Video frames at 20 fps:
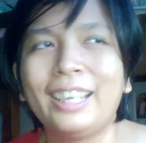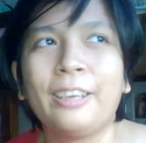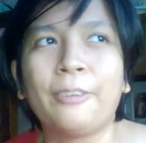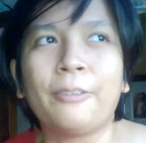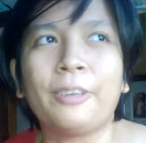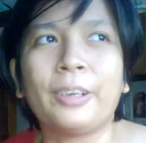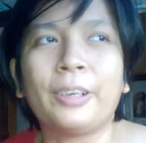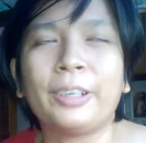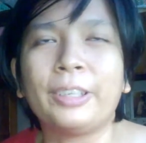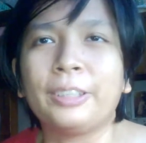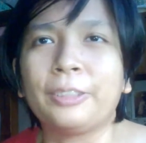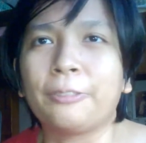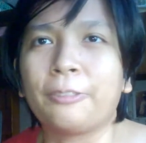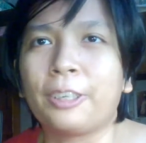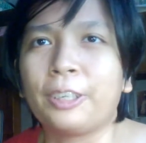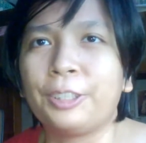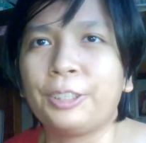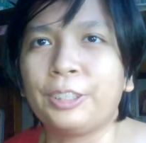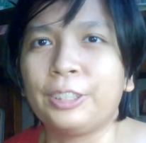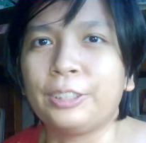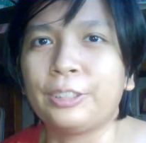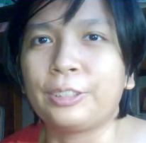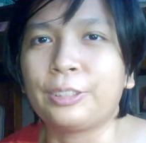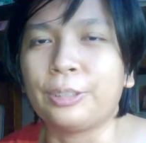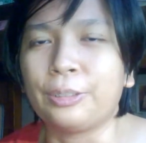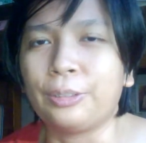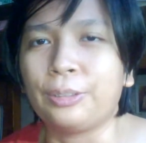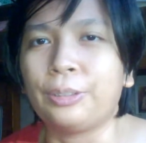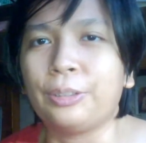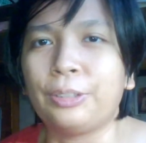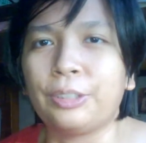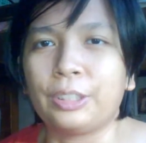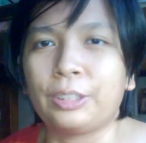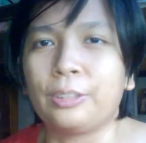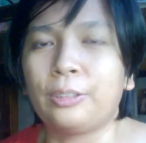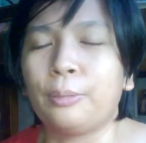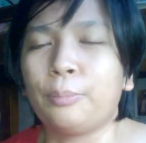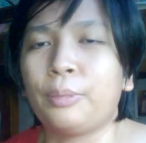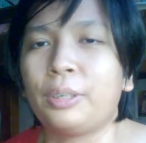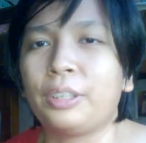we are in quarantine, so going to
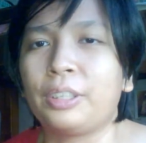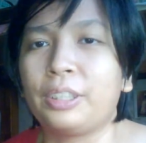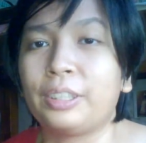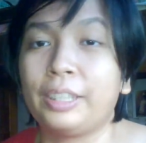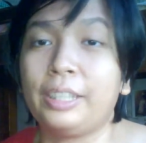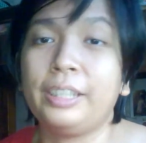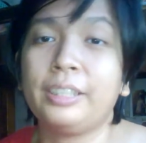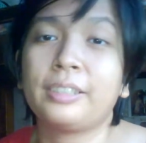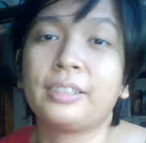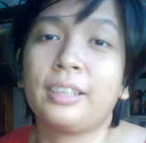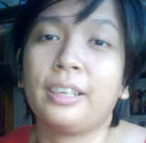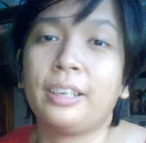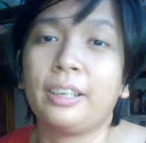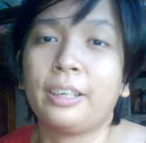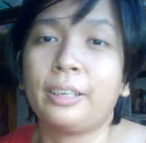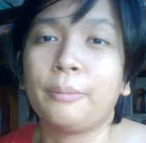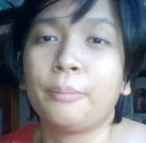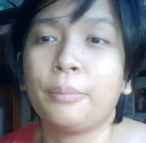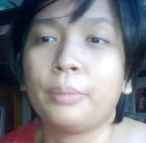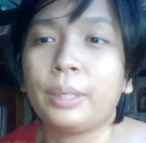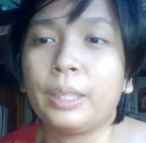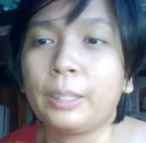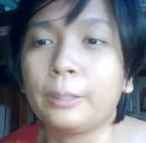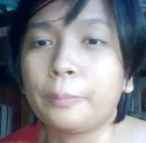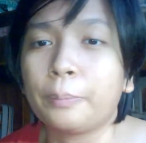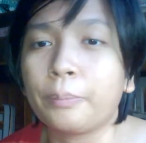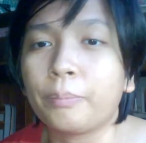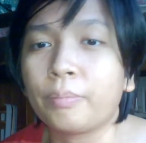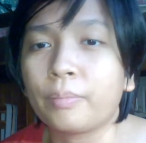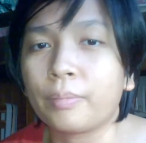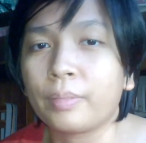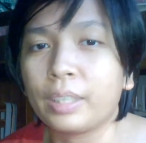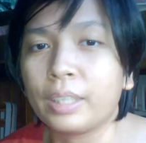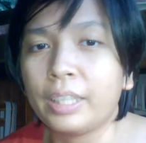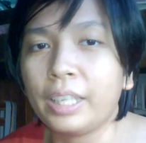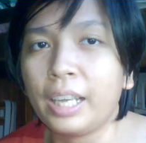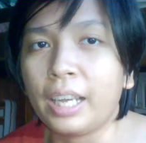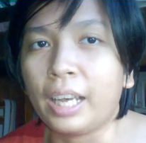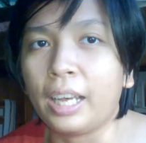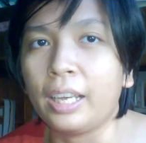the market is hard, but
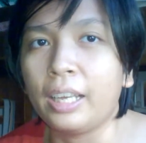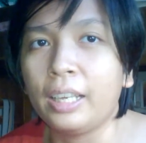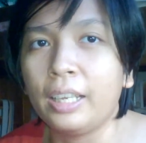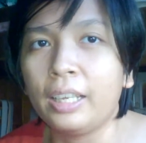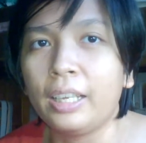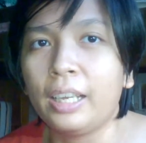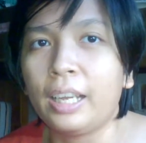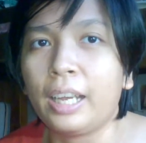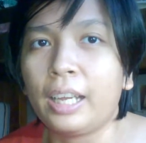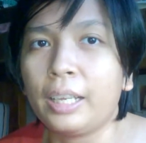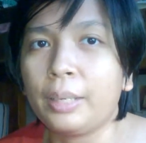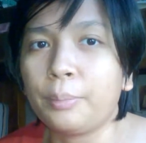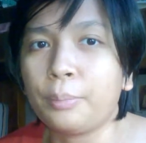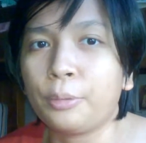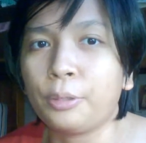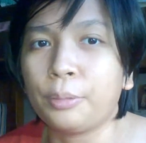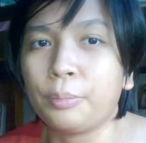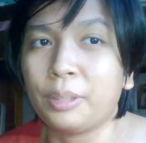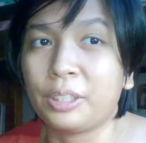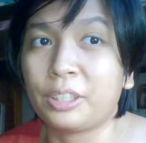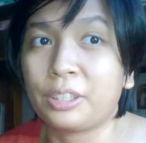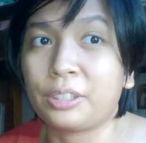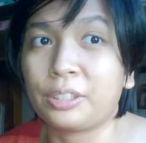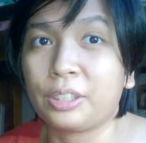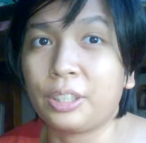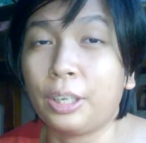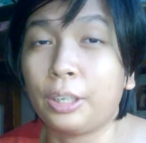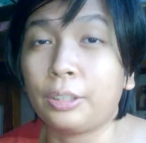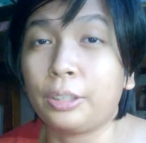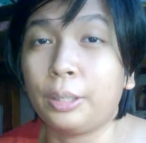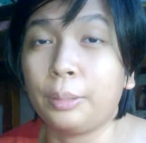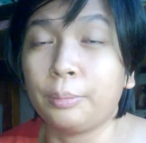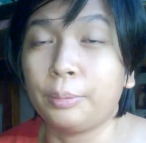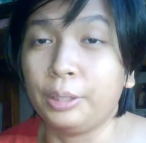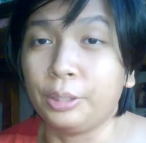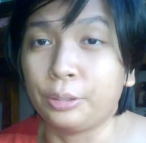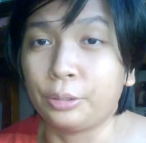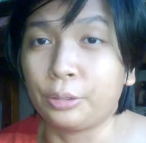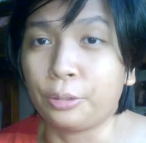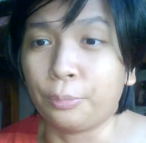yeah, I pretty much stocked up
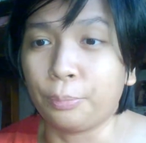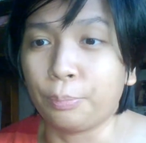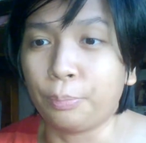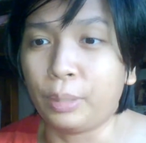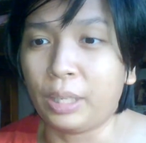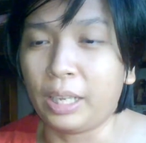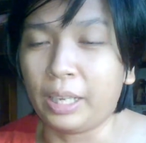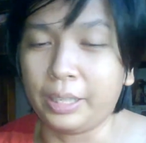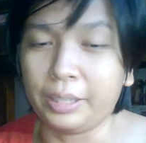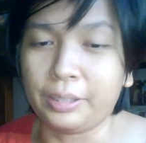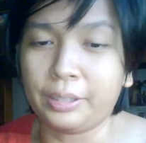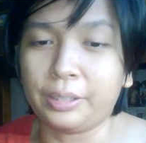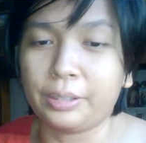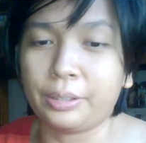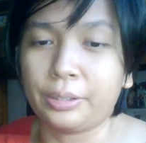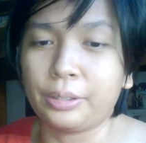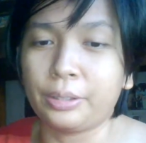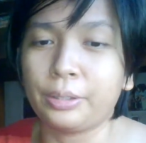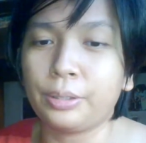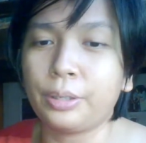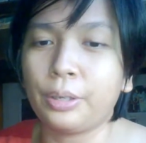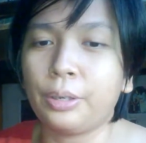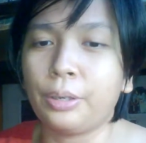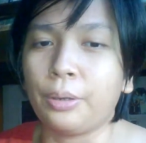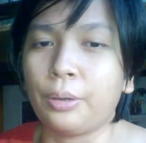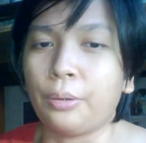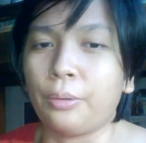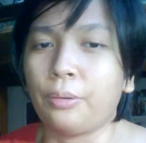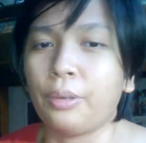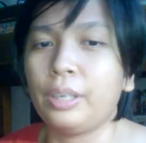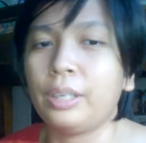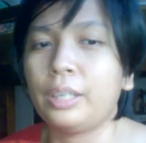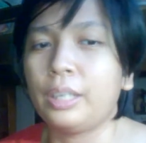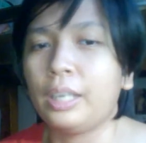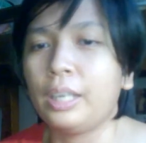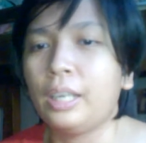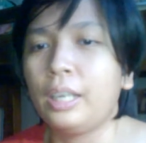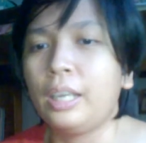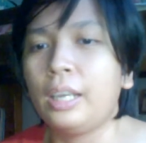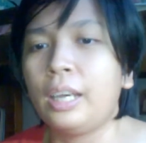in supplies. So
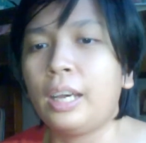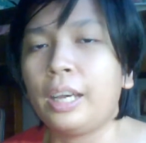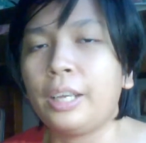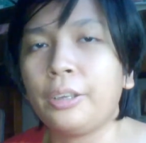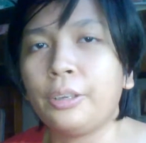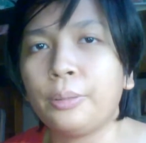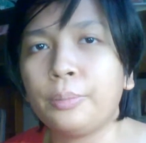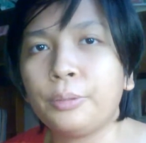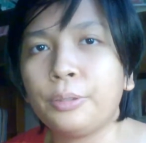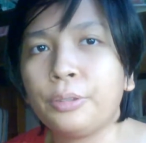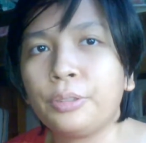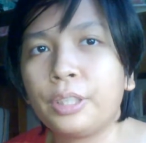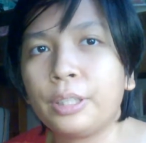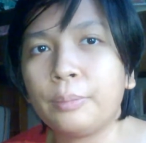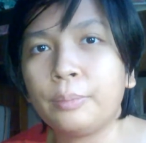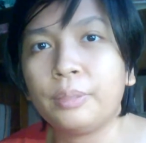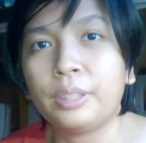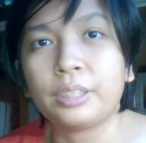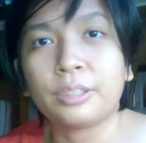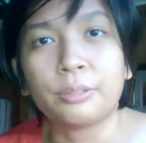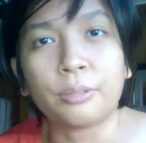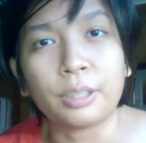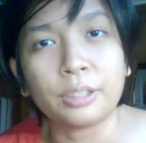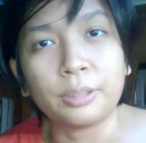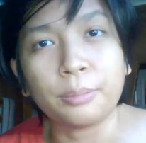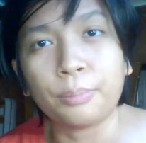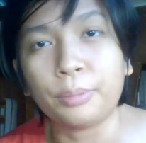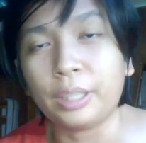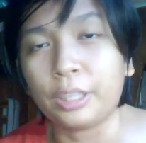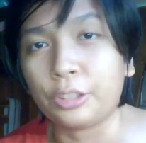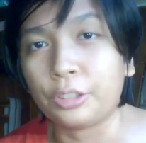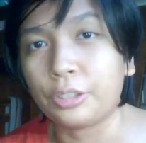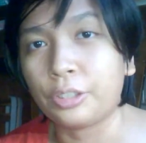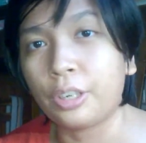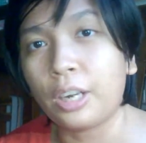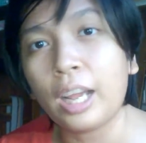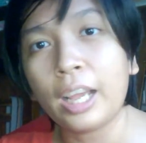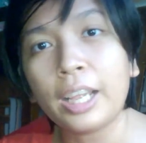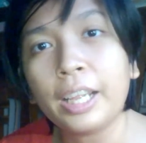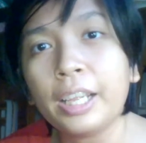I hope you give this recipe a
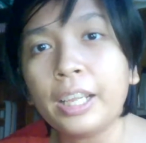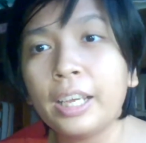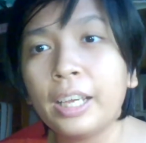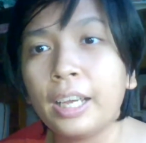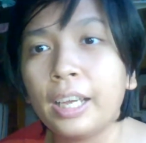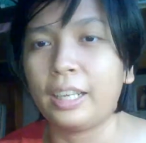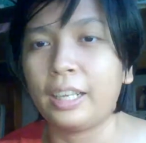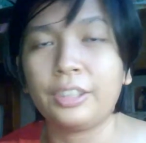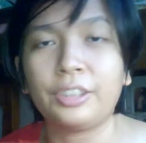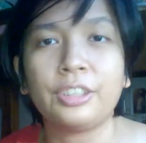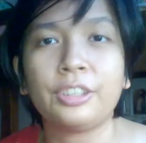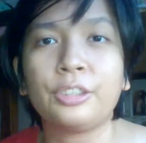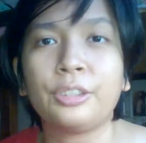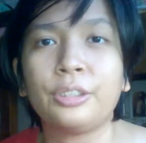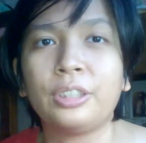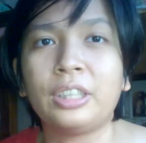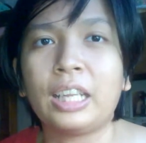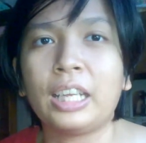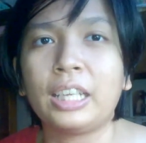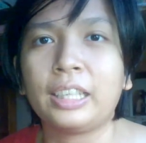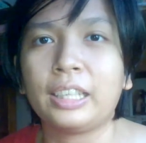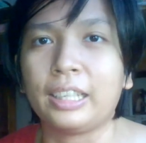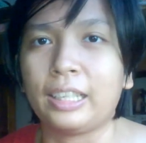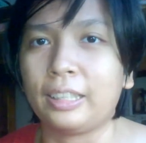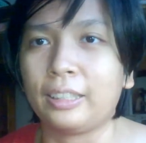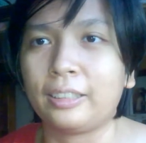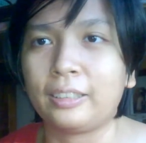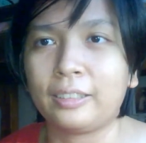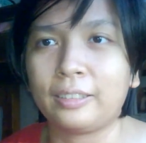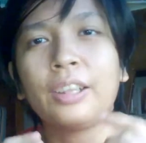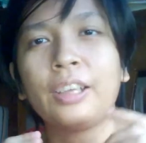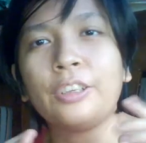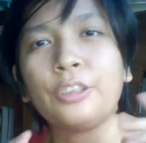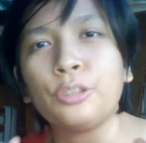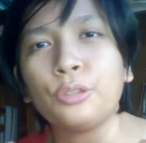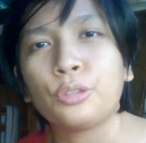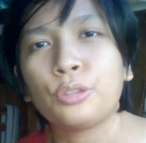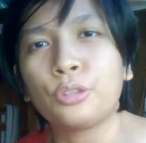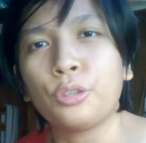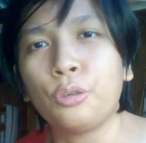try. I think you'll like it. Thank
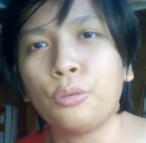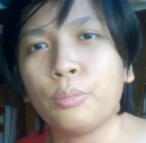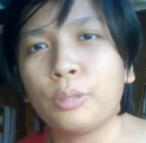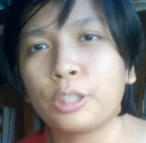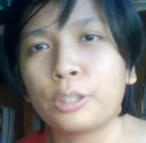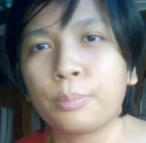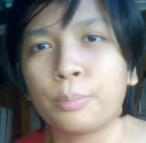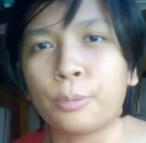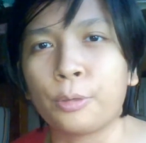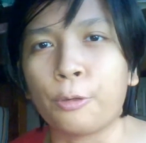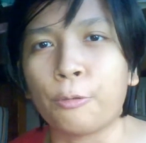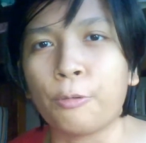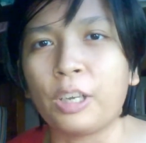you so much for